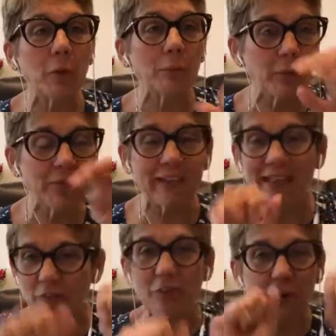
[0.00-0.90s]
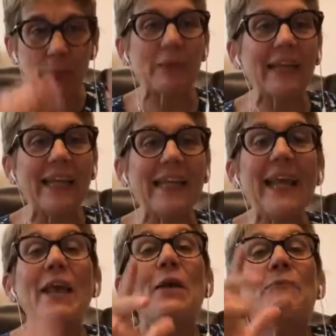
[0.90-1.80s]
one more thing to your plate,
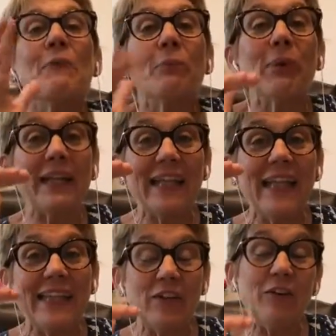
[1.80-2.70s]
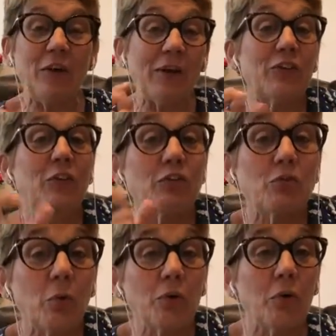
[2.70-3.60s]
but it's a
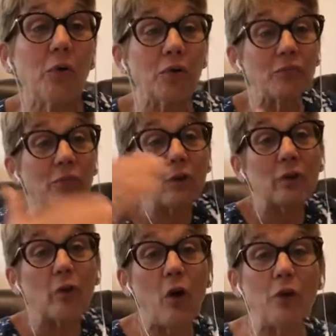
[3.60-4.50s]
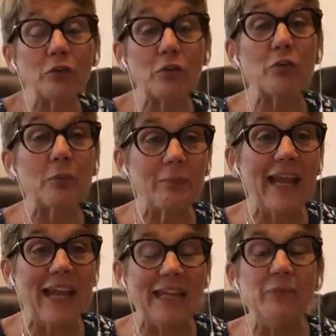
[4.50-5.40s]
short hurt for a long-term
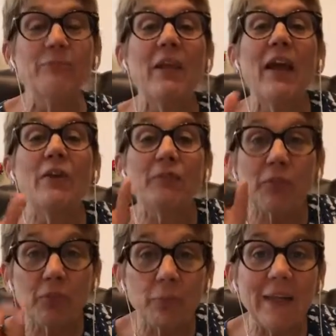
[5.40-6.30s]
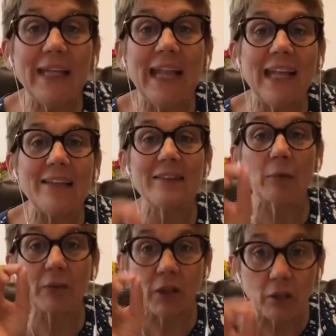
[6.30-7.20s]
gain. For 3 days,
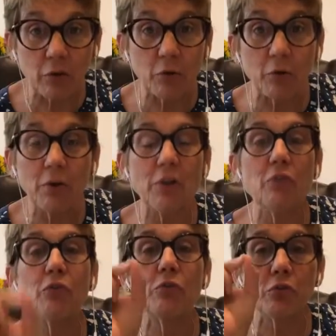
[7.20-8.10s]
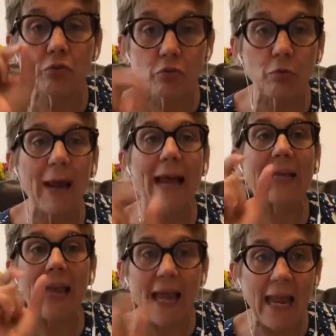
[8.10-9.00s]
I'm going to encourage you to
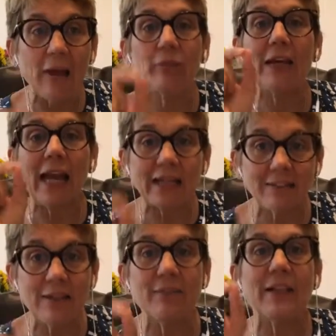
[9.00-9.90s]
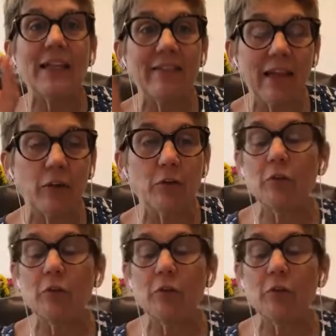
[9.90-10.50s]
track every activity that you're